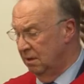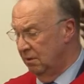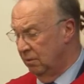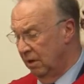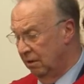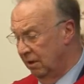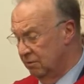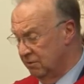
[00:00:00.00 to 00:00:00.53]

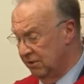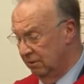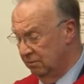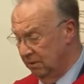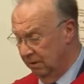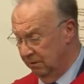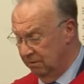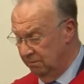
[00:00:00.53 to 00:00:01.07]
where I also
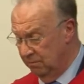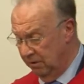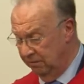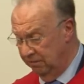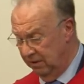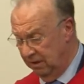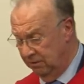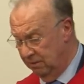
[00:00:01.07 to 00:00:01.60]
worked
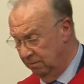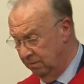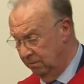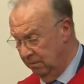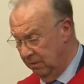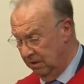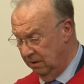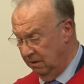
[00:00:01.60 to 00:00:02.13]
briefly in the
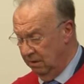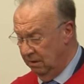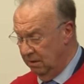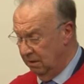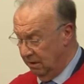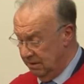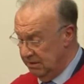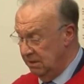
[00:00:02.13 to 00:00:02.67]

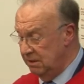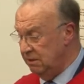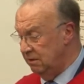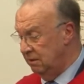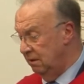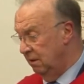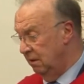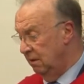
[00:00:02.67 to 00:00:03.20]

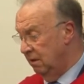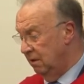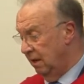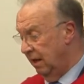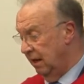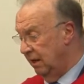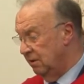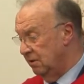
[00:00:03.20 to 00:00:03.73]
mid-90s.
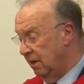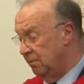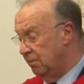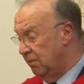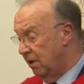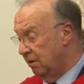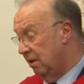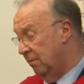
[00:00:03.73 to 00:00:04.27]
And I
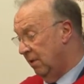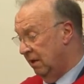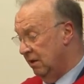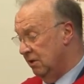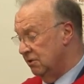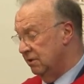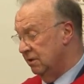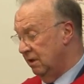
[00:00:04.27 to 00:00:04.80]
program
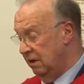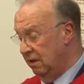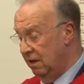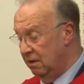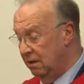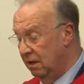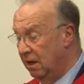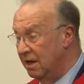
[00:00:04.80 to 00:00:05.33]
managed the
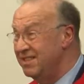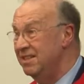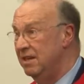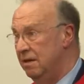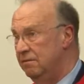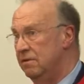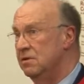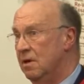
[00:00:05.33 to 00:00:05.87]
IT
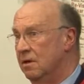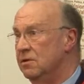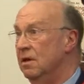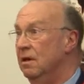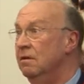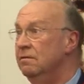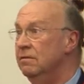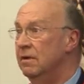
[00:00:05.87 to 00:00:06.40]

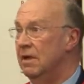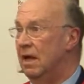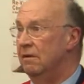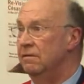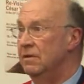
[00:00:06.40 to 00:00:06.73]
infrastructure for that